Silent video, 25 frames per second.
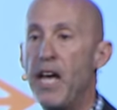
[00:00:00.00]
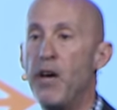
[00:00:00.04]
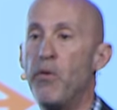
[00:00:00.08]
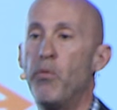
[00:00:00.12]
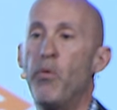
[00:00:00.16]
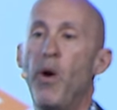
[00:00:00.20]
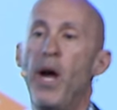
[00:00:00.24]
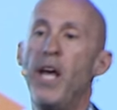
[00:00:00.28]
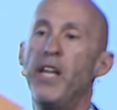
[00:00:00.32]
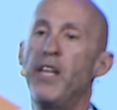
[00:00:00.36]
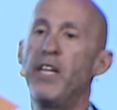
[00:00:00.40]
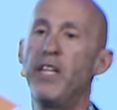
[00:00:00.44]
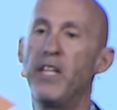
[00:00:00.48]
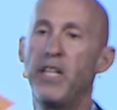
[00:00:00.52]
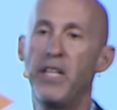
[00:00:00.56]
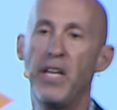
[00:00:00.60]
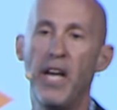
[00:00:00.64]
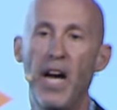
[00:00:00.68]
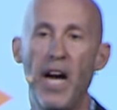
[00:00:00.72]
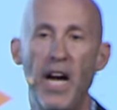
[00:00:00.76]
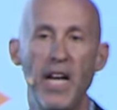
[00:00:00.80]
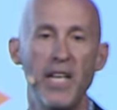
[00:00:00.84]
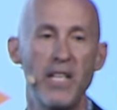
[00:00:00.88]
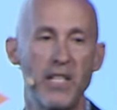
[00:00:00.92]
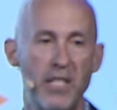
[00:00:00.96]
whether or
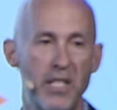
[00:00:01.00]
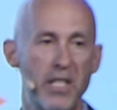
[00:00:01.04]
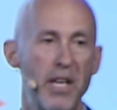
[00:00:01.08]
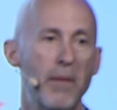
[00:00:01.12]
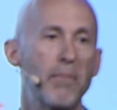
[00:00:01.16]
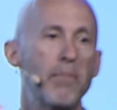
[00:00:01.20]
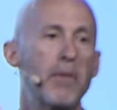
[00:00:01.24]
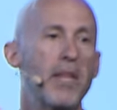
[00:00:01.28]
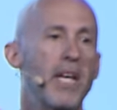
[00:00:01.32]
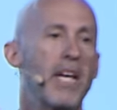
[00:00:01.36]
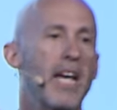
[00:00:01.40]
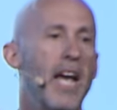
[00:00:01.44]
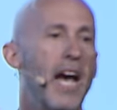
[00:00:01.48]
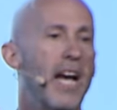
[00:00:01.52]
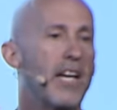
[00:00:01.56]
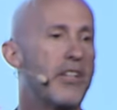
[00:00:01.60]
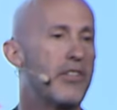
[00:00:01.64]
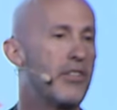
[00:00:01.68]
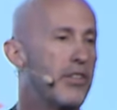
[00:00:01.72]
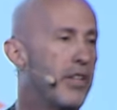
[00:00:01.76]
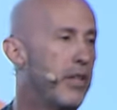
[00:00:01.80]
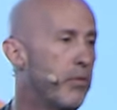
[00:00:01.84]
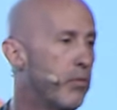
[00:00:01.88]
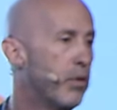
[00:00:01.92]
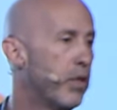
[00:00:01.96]
not something
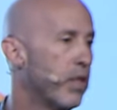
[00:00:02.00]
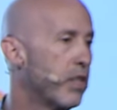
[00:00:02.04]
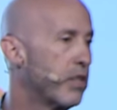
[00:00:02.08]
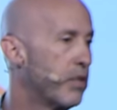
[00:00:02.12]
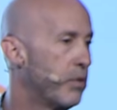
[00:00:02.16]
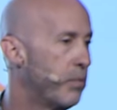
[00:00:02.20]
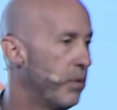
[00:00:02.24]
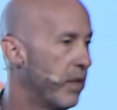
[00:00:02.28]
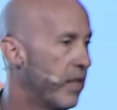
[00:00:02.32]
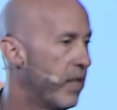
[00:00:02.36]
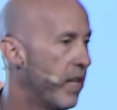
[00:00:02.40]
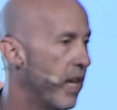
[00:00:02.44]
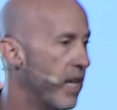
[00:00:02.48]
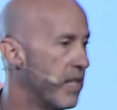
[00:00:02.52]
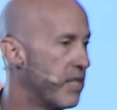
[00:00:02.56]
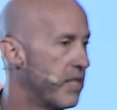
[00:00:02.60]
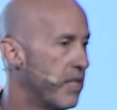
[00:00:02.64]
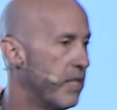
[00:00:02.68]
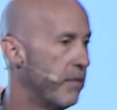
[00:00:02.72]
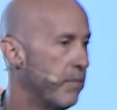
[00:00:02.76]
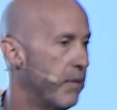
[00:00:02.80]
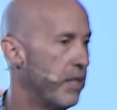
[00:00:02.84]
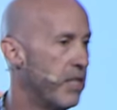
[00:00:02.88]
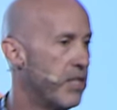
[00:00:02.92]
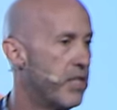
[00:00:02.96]
actually works with
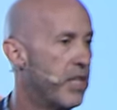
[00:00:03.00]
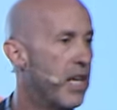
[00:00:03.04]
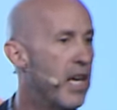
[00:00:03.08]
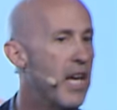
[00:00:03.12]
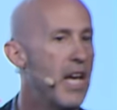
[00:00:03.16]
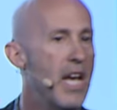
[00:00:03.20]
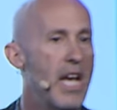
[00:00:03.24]
customers.